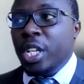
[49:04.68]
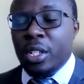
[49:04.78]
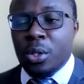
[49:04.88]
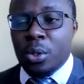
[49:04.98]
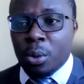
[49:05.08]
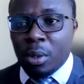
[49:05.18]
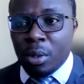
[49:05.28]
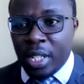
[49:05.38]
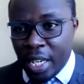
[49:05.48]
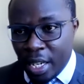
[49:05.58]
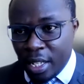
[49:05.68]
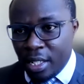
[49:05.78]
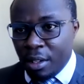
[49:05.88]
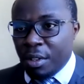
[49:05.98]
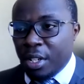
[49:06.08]
So we need to
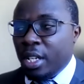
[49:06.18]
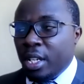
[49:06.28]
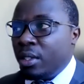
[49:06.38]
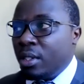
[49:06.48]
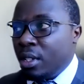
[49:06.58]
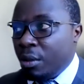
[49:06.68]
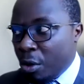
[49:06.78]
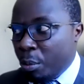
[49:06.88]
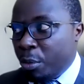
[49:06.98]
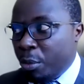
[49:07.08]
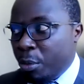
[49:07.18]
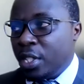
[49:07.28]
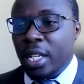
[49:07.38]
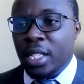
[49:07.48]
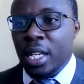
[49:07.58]
generate evidence, develop
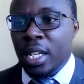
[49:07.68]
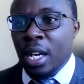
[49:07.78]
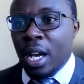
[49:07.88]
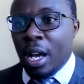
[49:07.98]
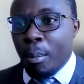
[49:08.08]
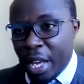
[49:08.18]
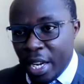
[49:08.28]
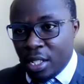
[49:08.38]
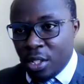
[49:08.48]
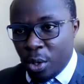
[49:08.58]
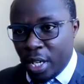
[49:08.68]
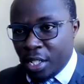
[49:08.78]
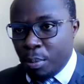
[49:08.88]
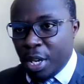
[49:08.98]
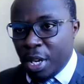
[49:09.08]
research, manage
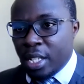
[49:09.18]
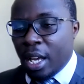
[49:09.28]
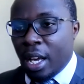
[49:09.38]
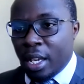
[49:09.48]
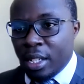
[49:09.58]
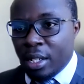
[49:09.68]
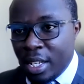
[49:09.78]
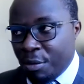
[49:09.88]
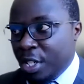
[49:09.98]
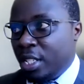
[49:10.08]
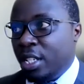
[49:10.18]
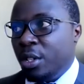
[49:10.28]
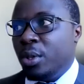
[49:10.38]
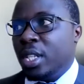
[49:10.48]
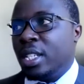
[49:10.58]
knowledge better, and
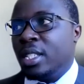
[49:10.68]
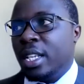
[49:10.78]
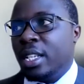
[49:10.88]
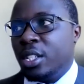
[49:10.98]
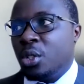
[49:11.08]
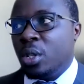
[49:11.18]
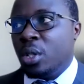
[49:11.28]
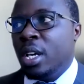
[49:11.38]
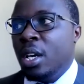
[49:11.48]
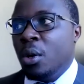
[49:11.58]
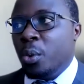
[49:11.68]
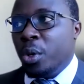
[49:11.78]
definitely do the sensitization